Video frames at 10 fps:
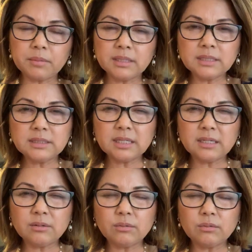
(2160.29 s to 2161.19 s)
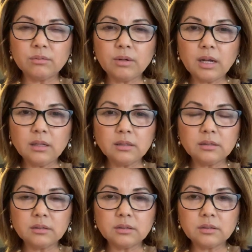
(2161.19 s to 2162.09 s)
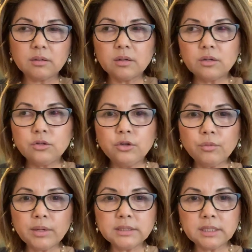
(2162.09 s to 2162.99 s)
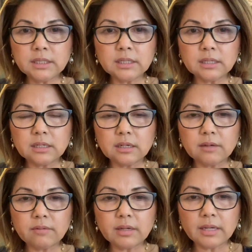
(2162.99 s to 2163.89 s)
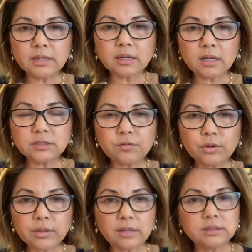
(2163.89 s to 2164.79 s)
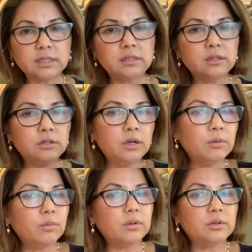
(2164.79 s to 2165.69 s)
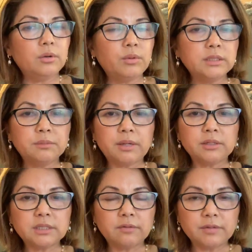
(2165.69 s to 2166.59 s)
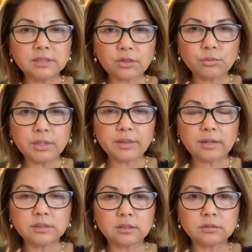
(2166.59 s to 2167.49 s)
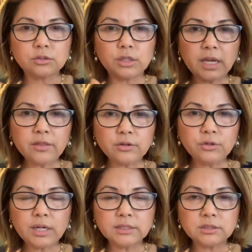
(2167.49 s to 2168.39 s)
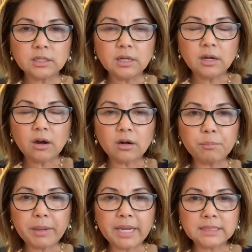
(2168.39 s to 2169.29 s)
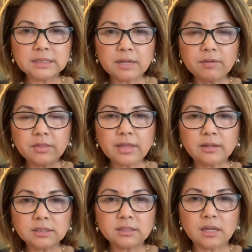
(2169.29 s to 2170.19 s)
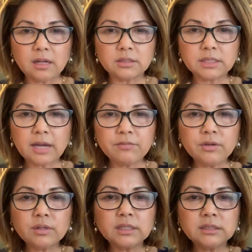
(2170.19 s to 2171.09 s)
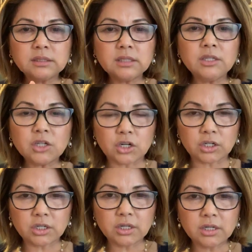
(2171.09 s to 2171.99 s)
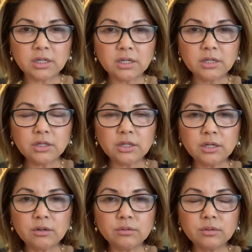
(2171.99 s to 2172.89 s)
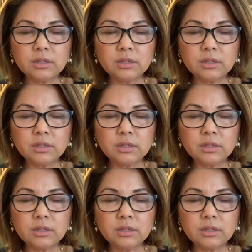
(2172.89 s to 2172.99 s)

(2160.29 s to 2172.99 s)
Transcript: And I said, well, you're renting and it costs $4,000. You're renting by yourself is $3,000. Together, you guys are paying $7,000. Have you considered, you know,